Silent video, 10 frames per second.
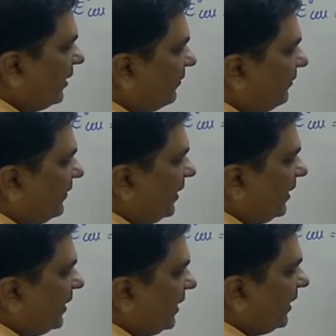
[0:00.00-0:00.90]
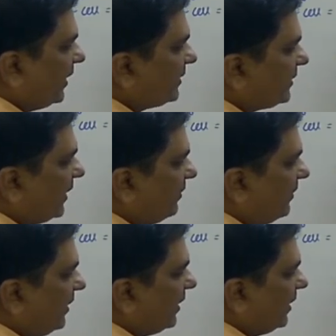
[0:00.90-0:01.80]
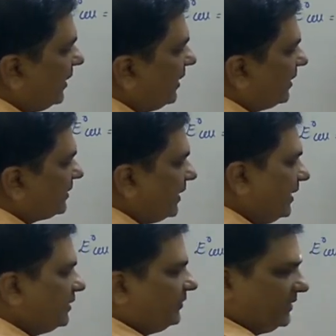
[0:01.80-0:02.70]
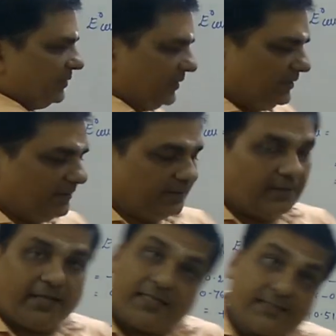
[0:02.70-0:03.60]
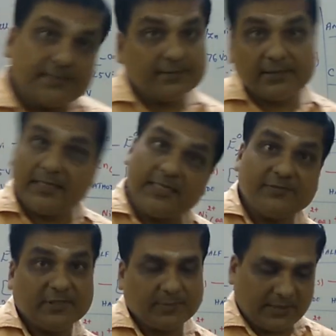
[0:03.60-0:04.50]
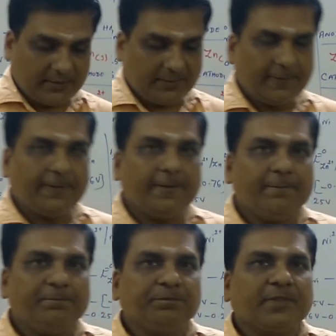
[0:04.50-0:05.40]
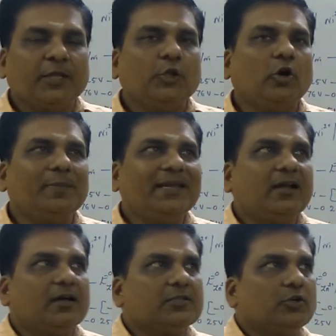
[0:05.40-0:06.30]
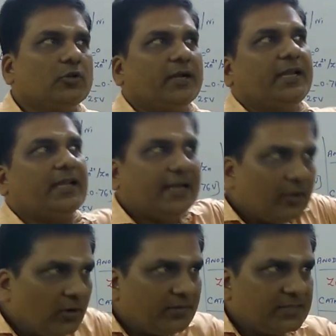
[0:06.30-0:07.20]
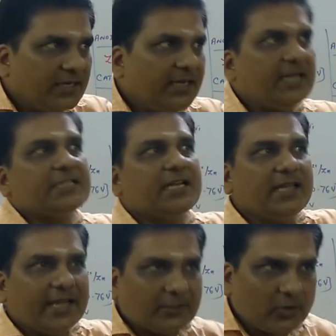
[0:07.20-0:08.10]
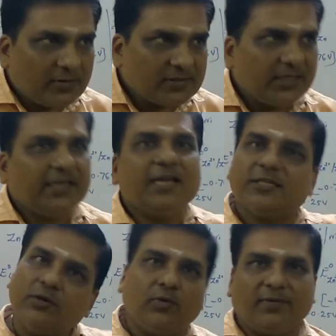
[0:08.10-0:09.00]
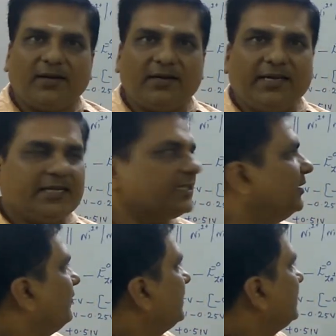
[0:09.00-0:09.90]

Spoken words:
FEASIBLE. The cell is feasible. Yes, the cell is feasible. You have been asked to write anode of cell reaction, cathode of cell reaction, overall reaction.